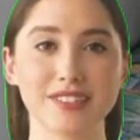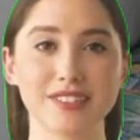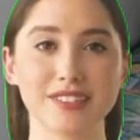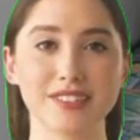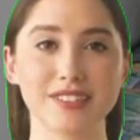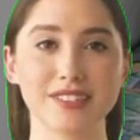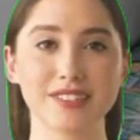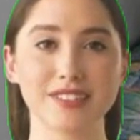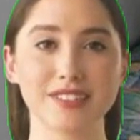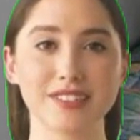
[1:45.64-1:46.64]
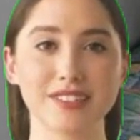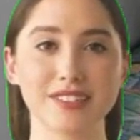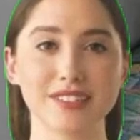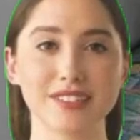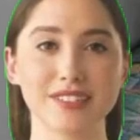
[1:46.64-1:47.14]

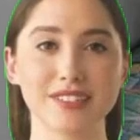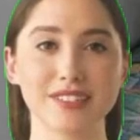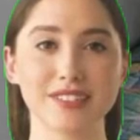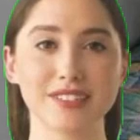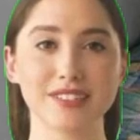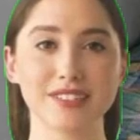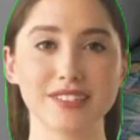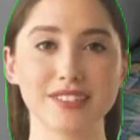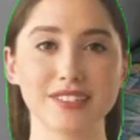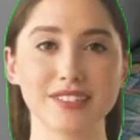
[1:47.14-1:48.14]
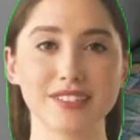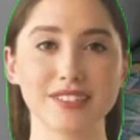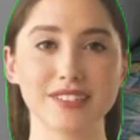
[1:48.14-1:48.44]
(no one is talking)